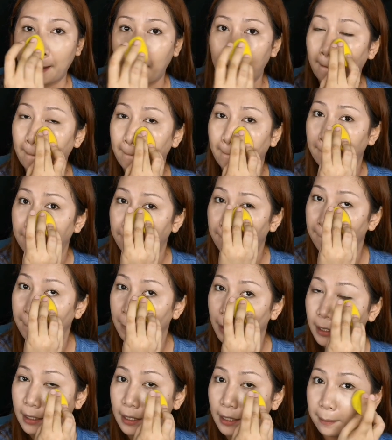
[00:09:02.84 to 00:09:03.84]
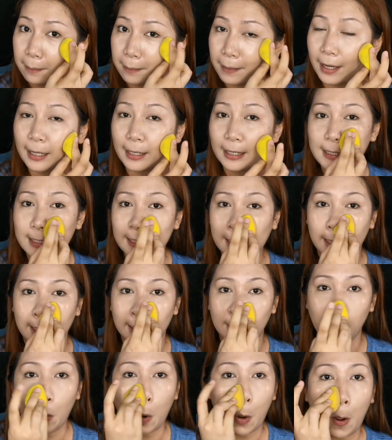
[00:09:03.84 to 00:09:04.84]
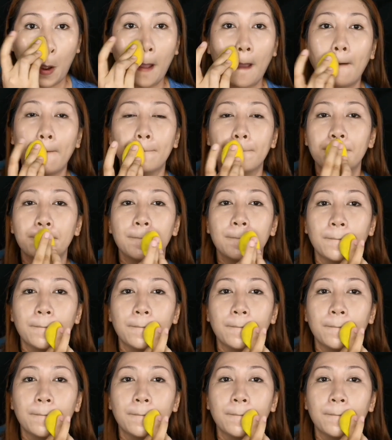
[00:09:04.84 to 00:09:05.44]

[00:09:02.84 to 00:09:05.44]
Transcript: na para sa iyong